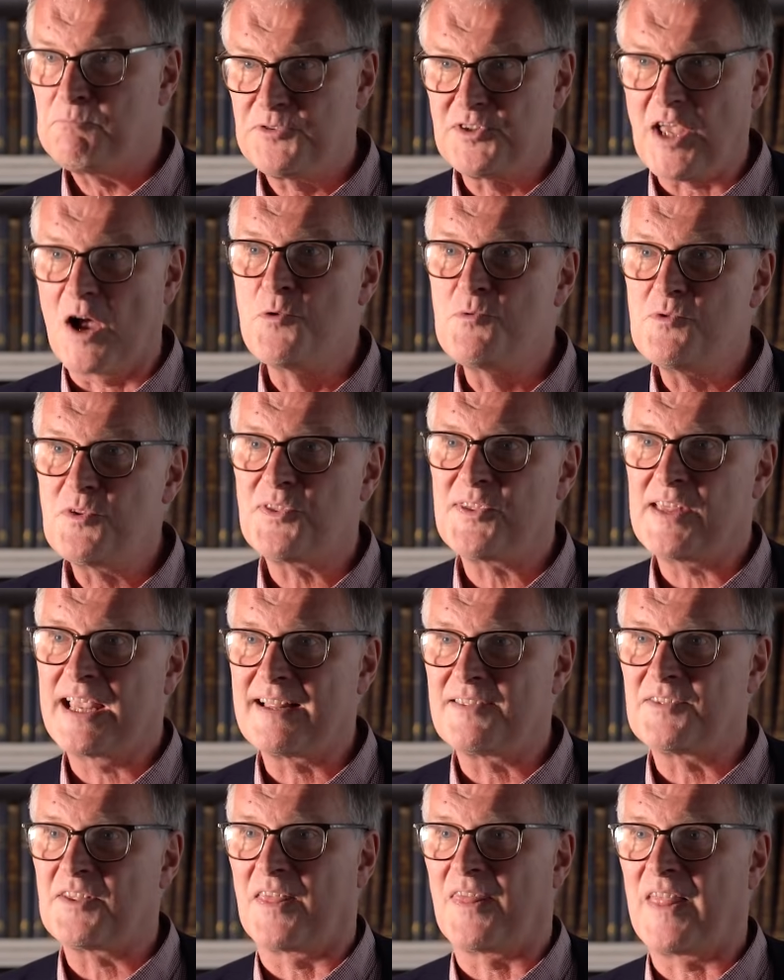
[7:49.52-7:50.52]
don't
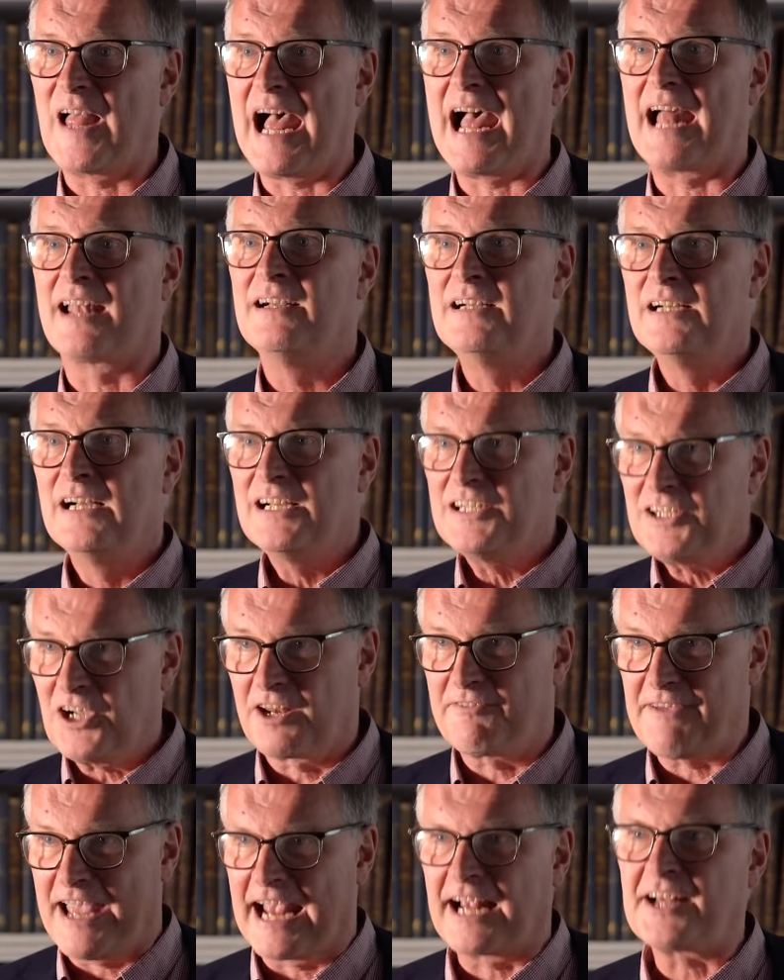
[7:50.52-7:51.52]
think that
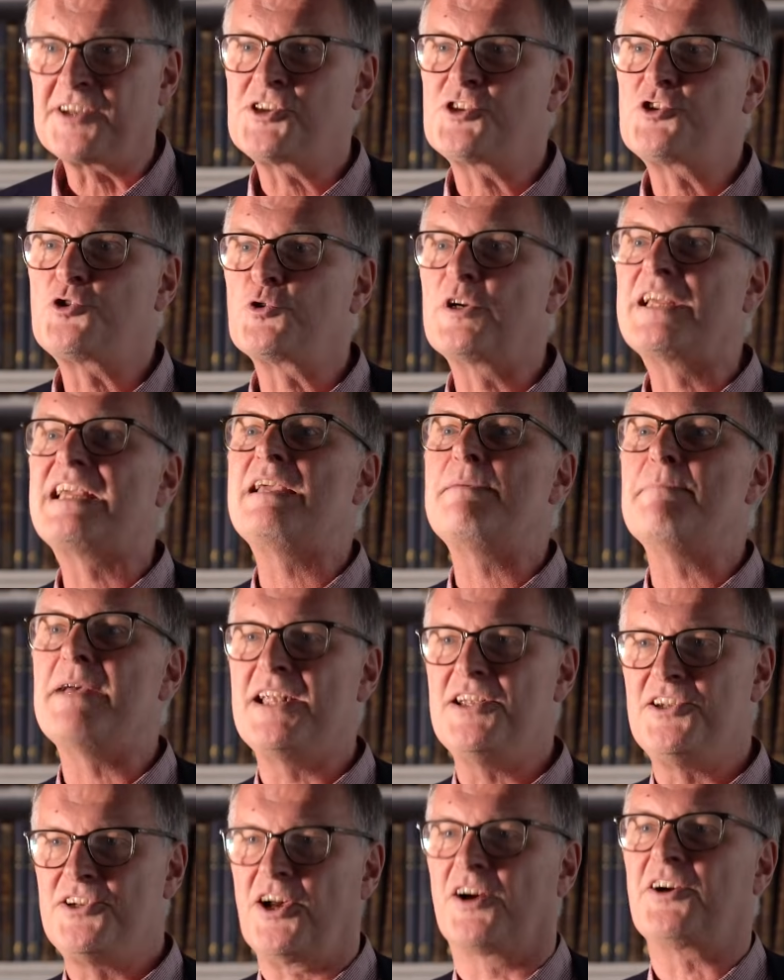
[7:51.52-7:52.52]
kind of extreme
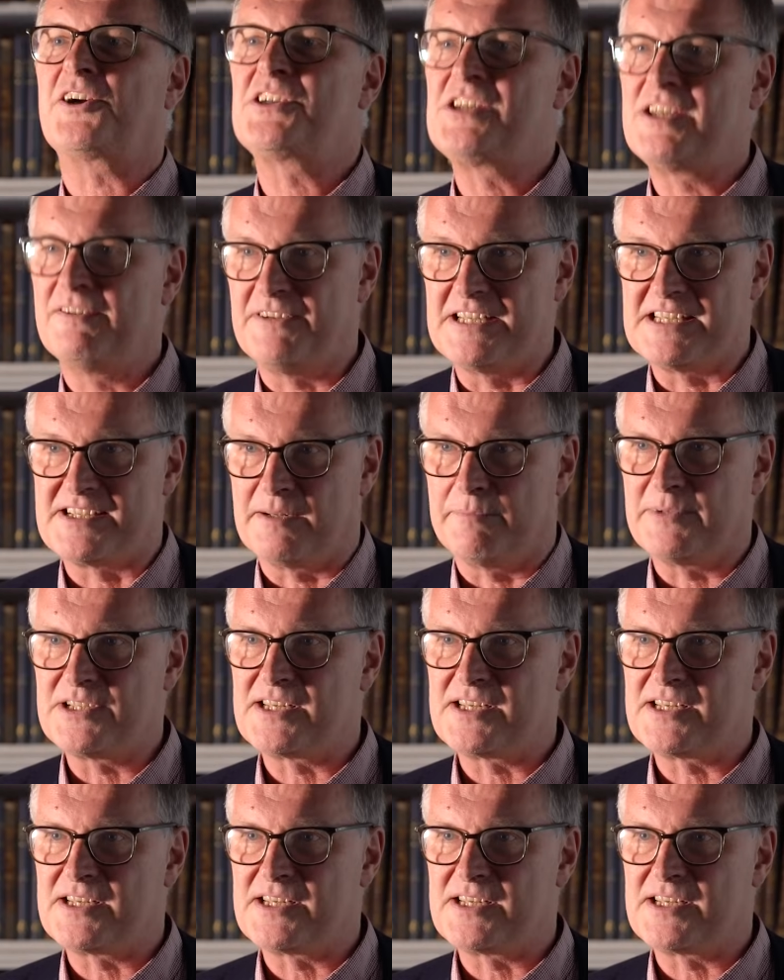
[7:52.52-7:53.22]
inductivism,